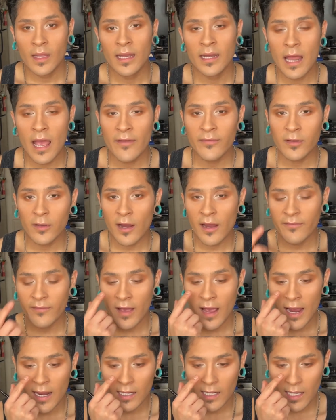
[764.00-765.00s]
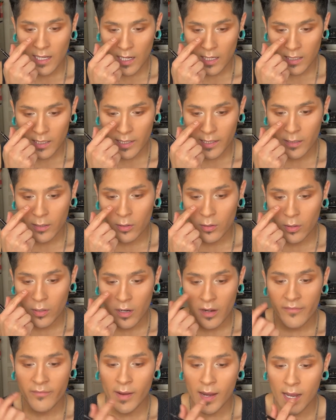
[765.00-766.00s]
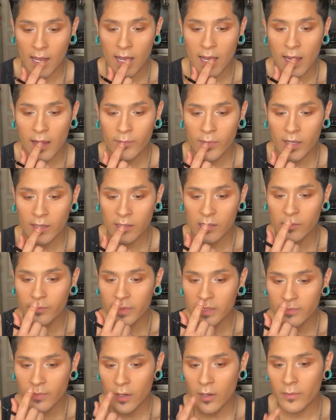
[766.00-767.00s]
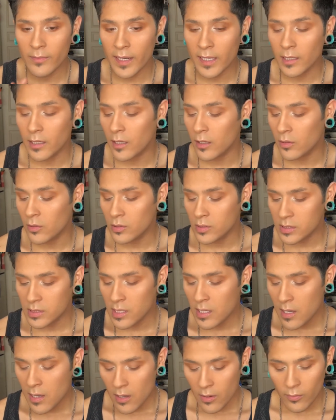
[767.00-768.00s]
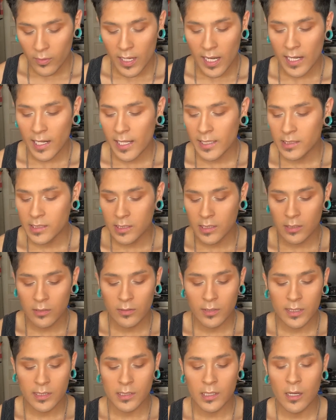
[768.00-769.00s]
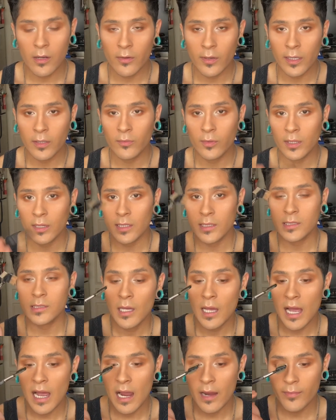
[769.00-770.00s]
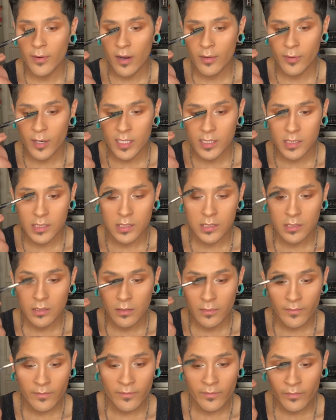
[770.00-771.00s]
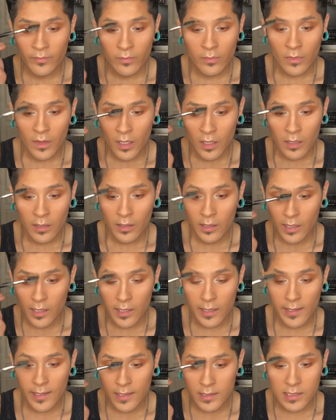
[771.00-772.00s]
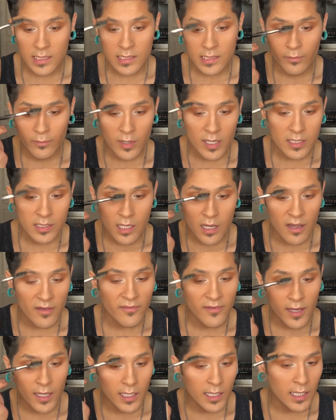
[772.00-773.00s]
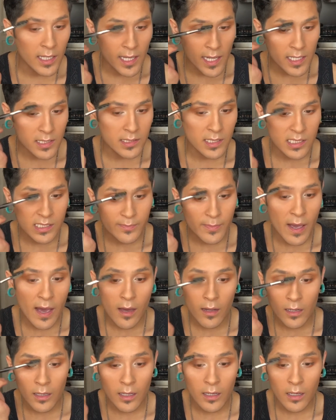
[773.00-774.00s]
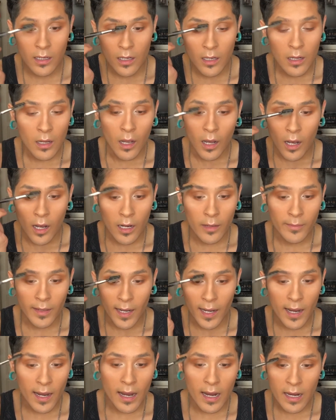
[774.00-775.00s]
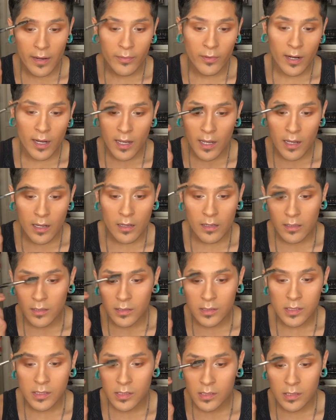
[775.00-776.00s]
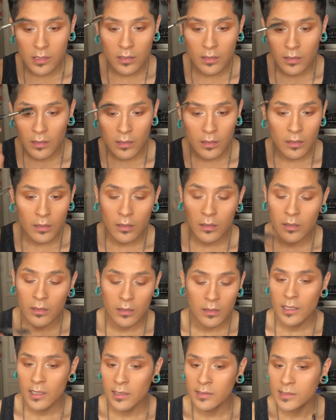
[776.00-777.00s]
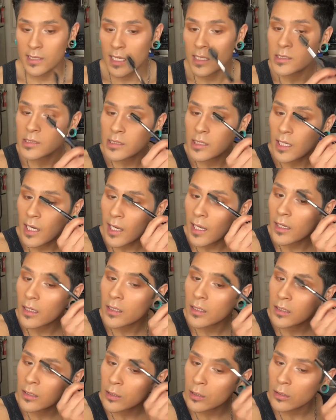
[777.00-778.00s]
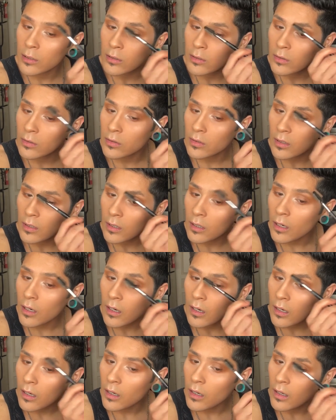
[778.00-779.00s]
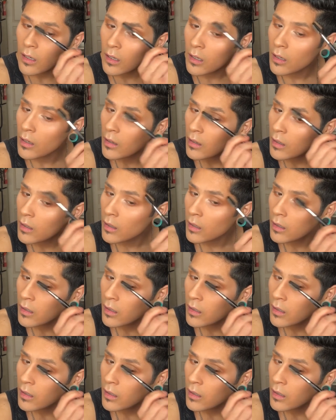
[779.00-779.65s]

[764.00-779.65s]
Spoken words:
And after I've highlighted the inner corner of my eye, my cupid's bow, and my nose, what I like to do is go in with this eyebrow brush and just brush off any excess powder on my eyebrows because that shit ain't cute, girl.